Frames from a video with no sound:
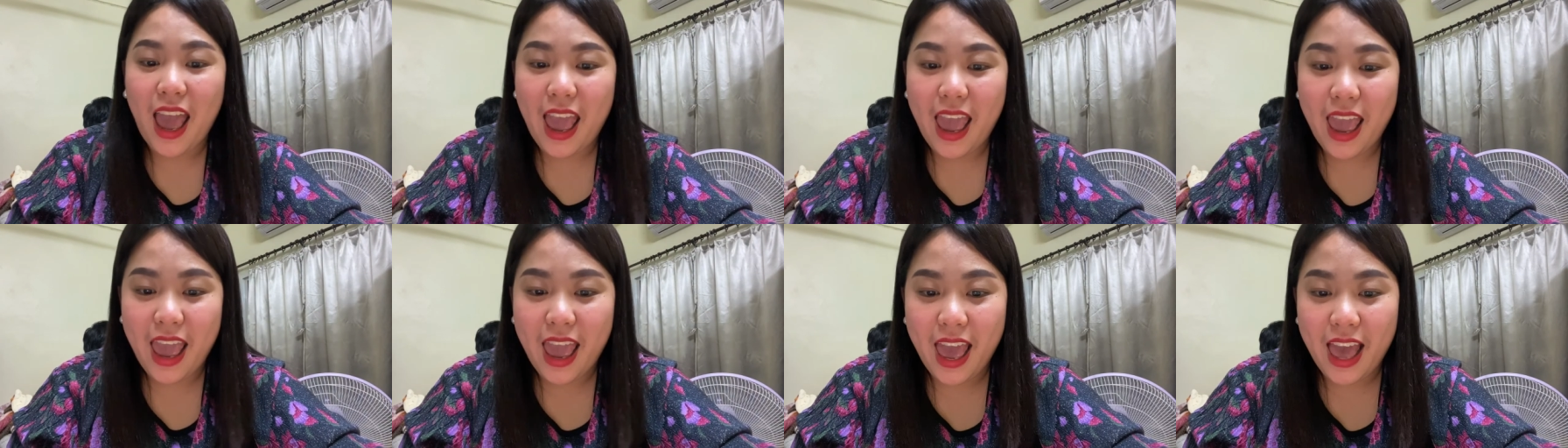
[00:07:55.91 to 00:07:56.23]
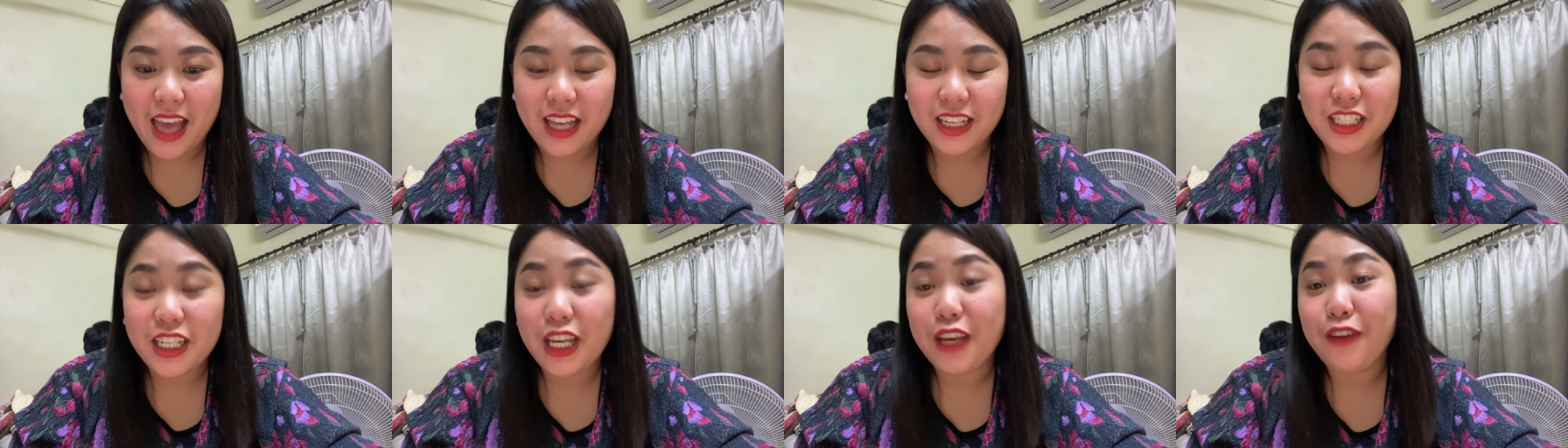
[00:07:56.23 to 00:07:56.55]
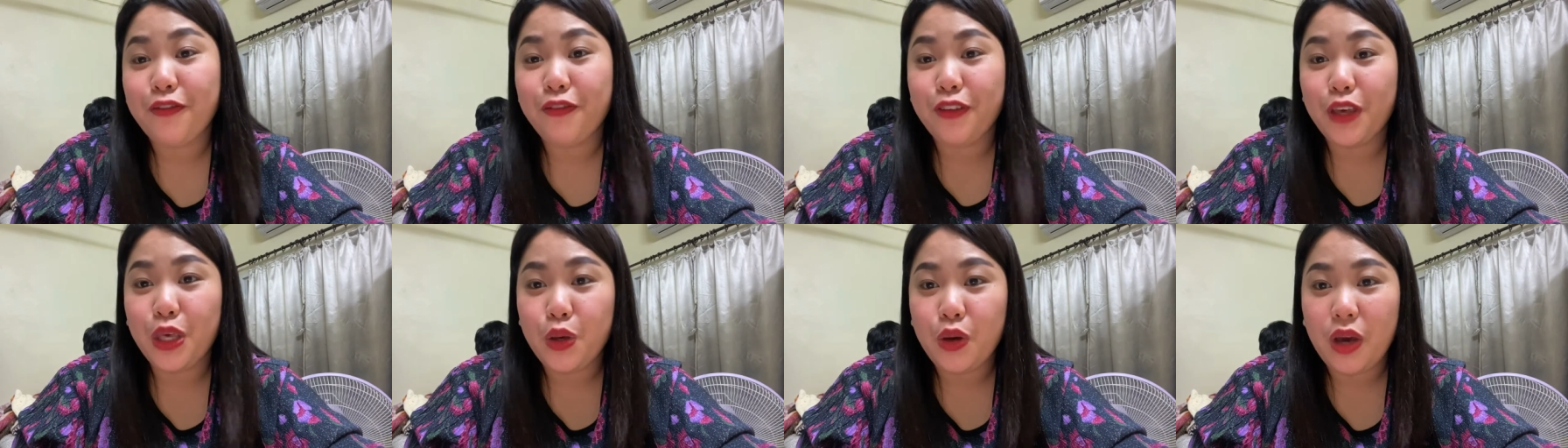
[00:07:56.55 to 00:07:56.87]
and
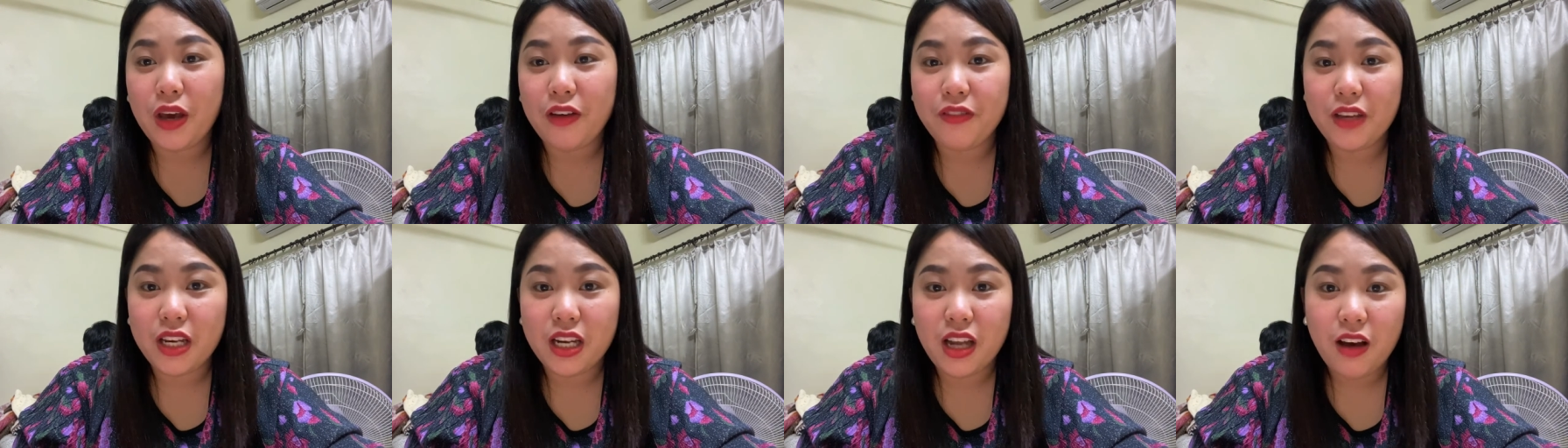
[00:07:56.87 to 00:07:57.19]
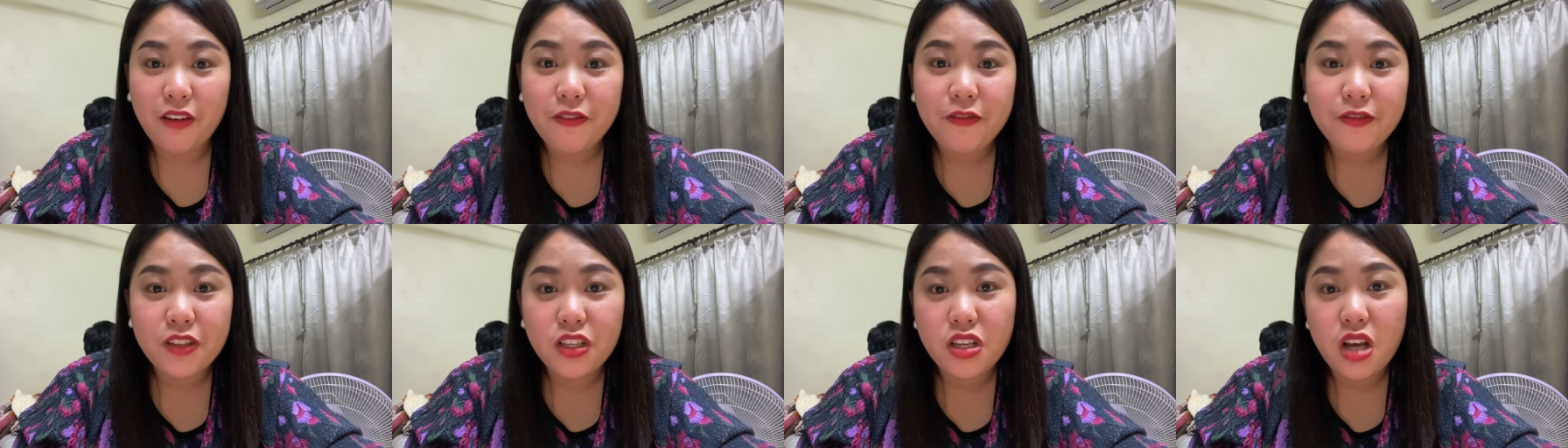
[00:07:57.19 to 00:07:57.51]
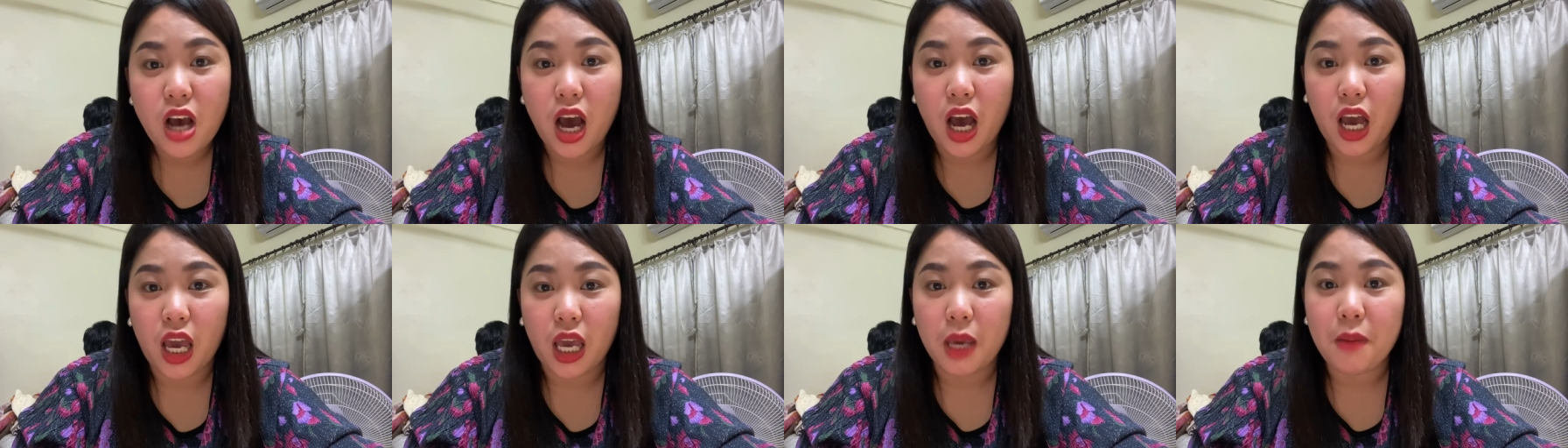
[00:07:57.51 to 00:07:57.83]
if you have enough
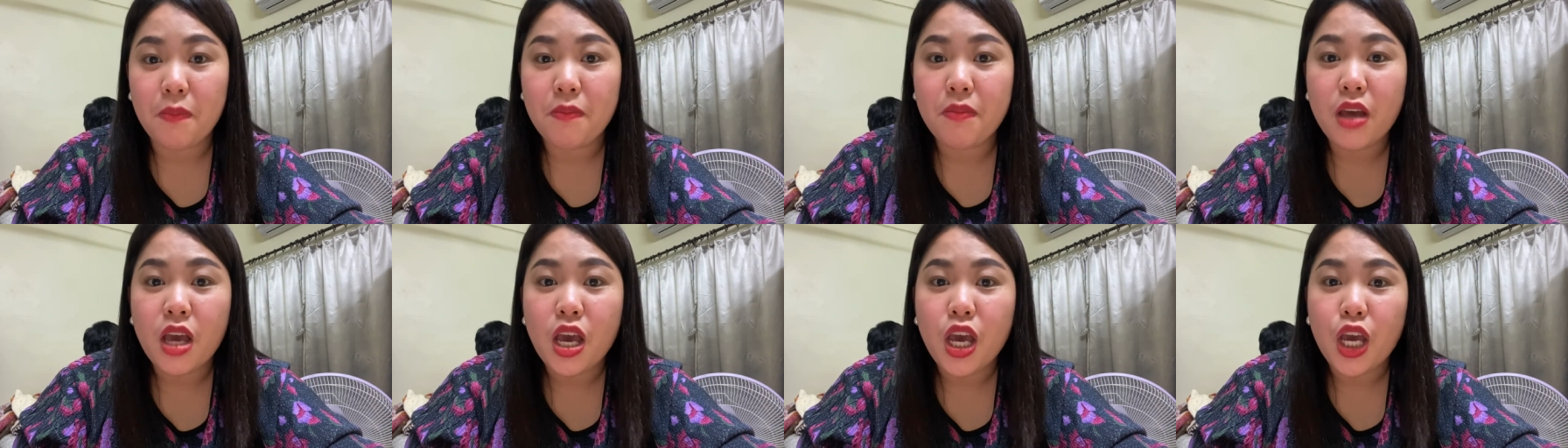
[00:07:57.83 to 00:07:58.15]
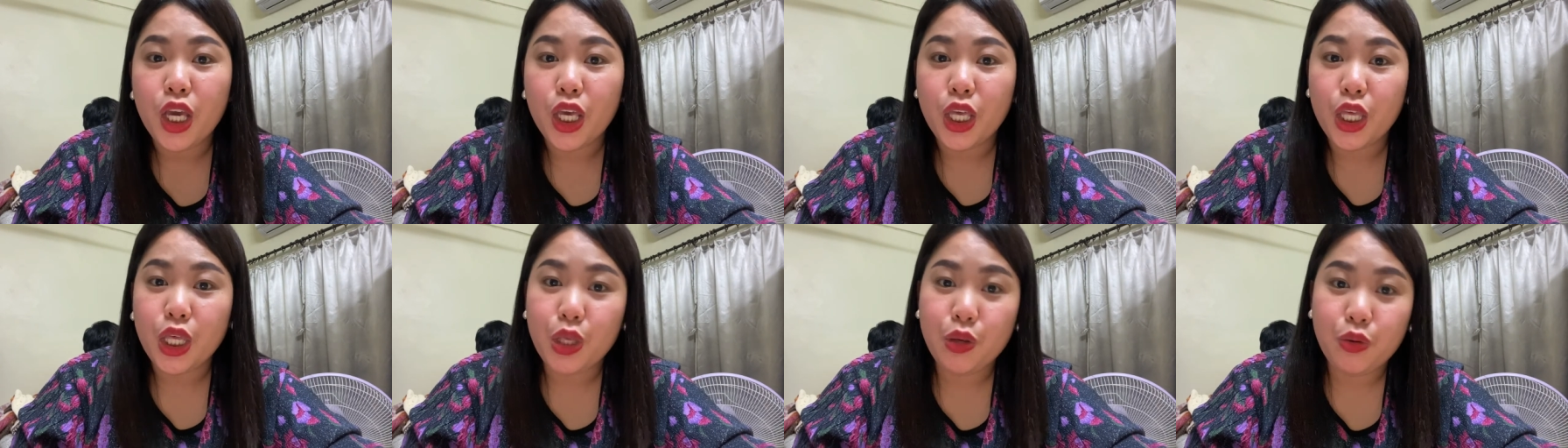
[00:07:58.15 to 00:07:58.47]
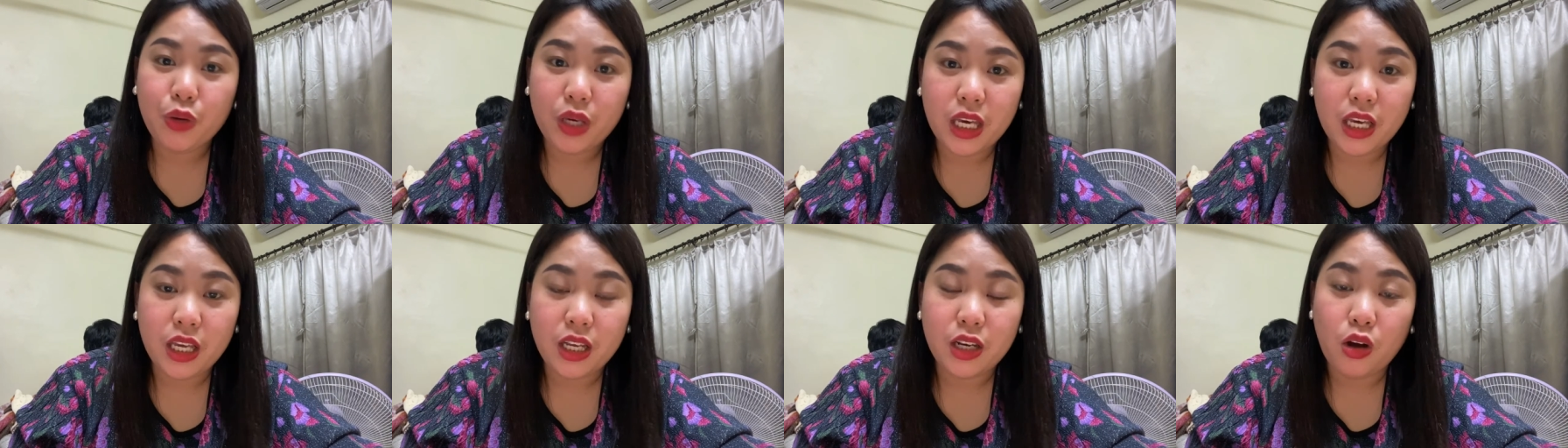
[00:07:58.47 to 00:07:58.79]
time, you
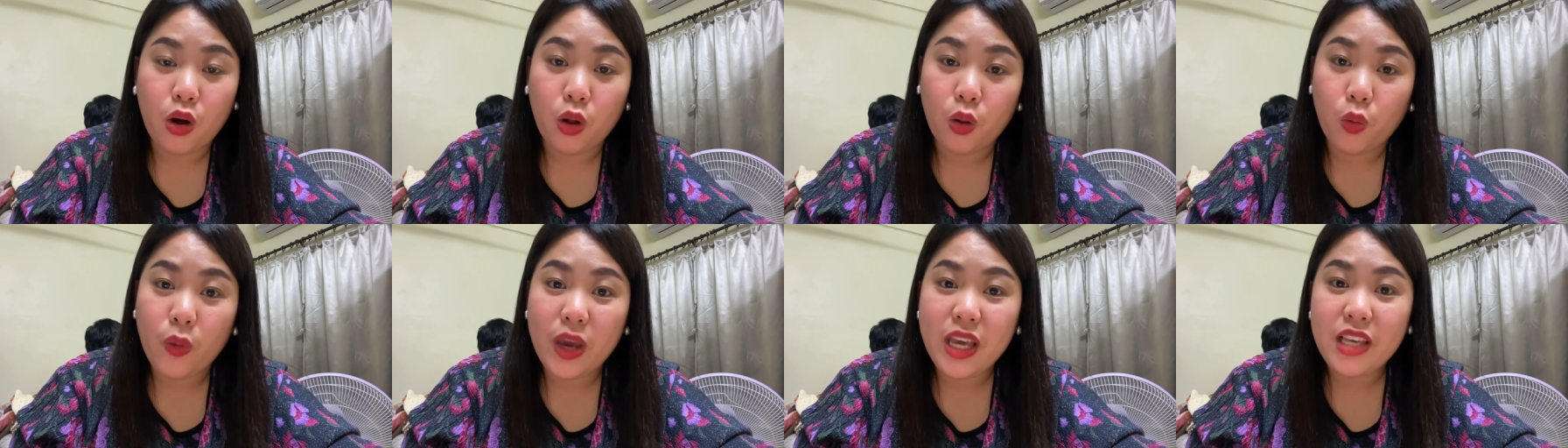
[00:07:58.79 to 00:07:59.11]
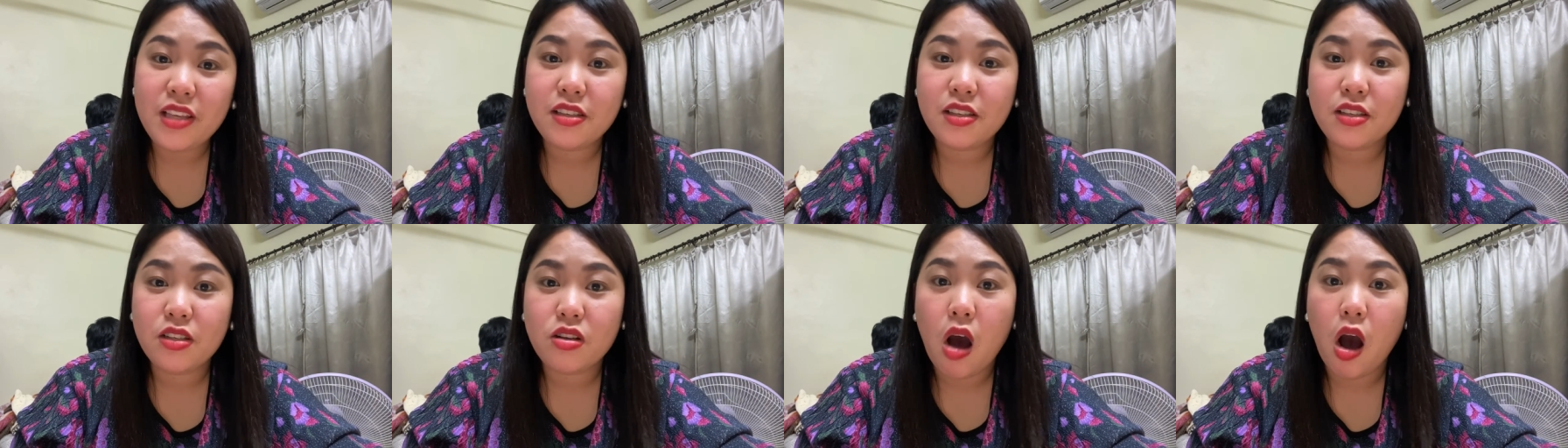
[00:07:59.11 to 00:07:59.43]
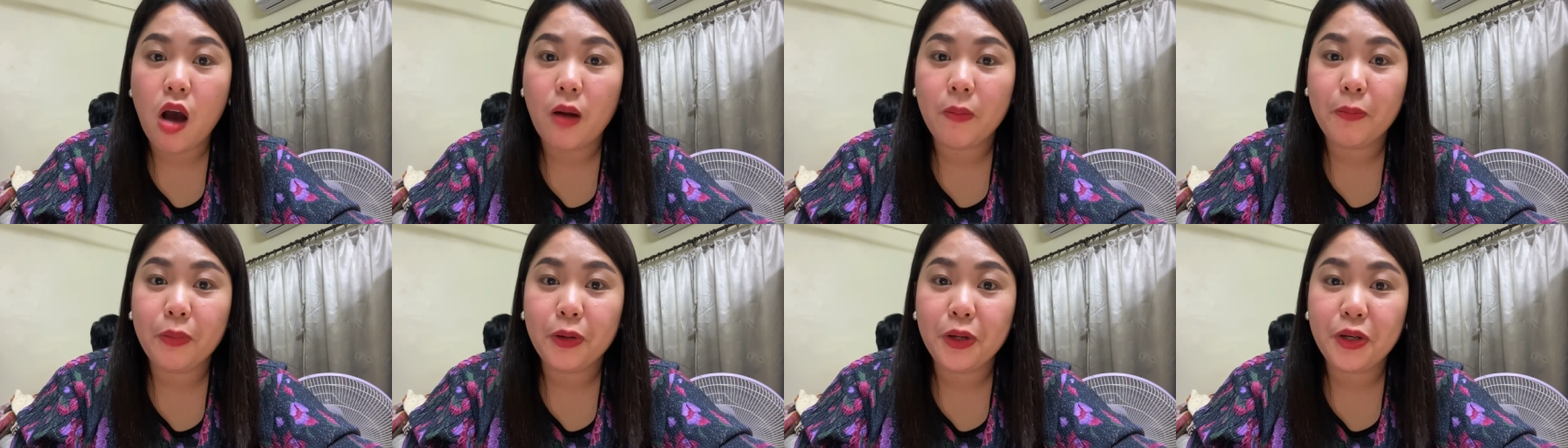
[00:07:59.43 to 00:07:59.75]
can always
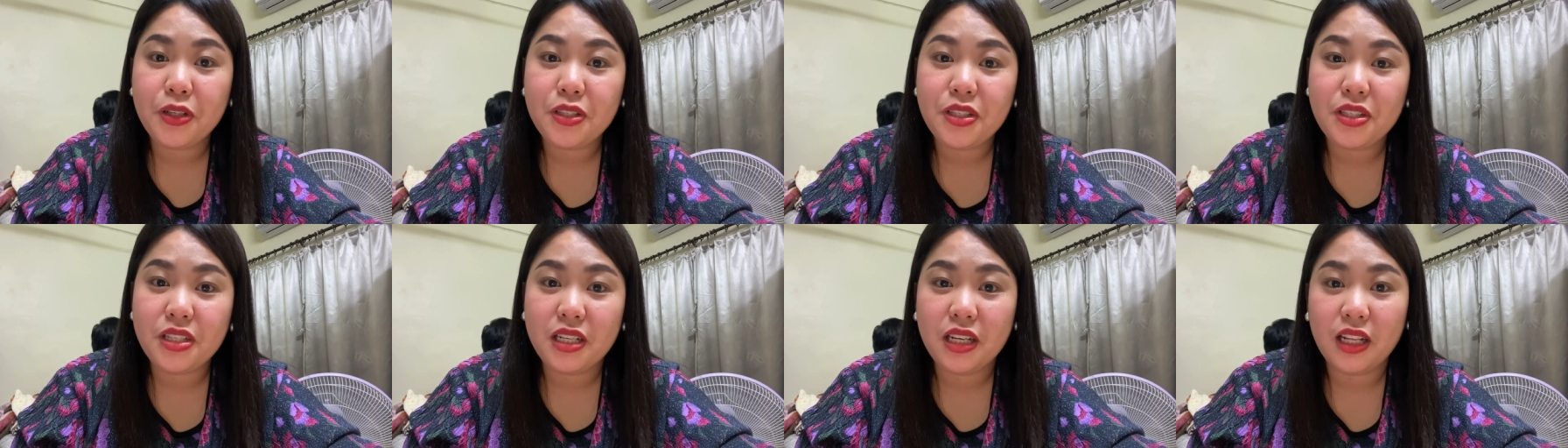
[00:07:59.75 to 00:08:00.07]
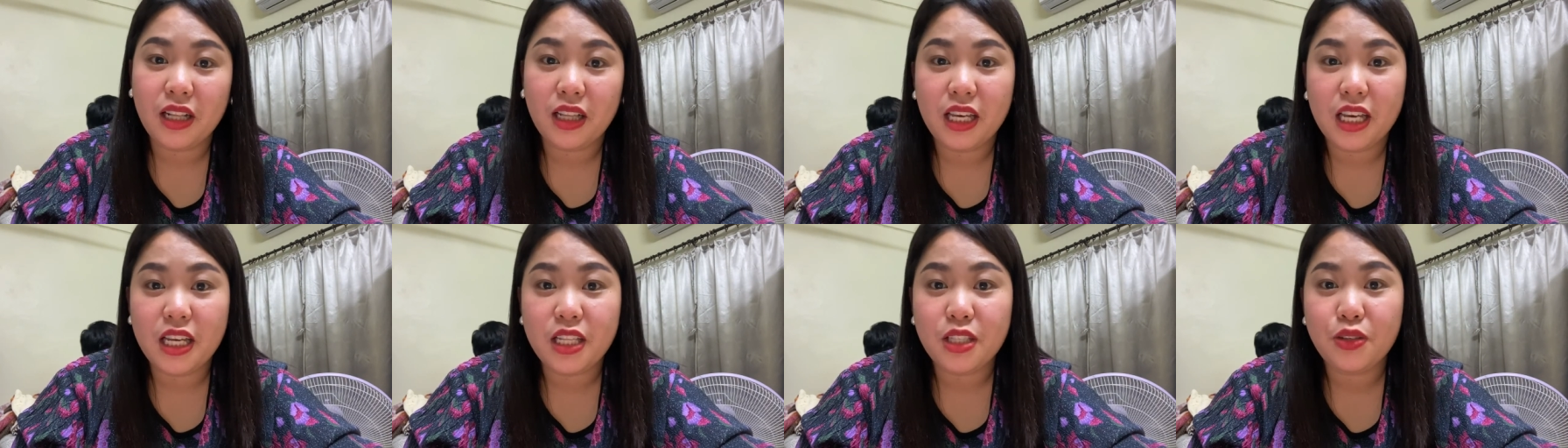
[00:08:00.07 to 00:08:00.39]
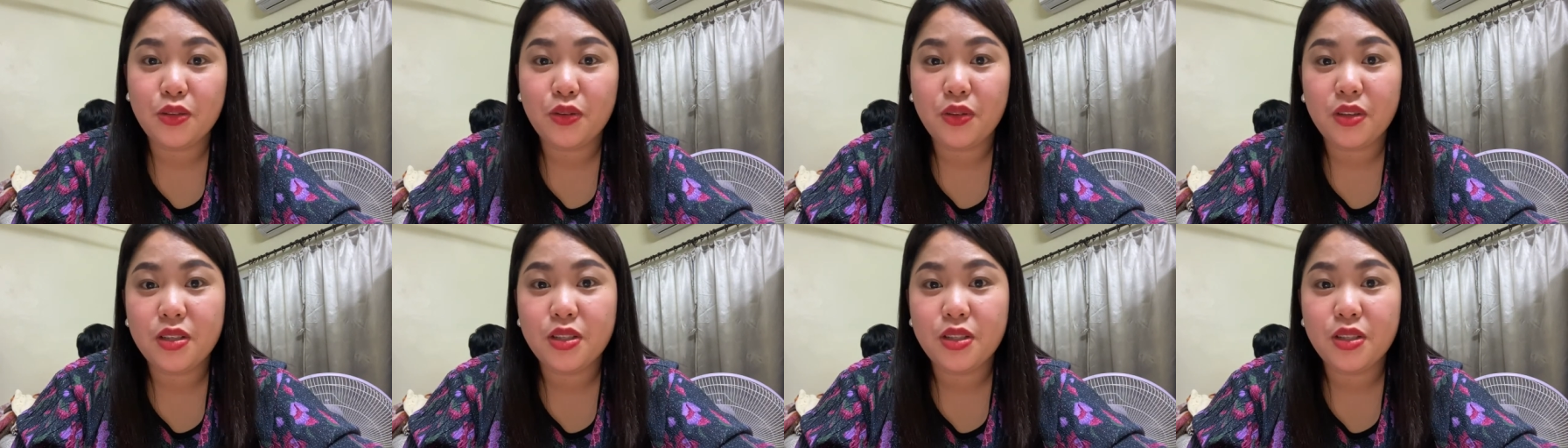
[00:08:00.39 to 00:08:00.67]
talk personally to the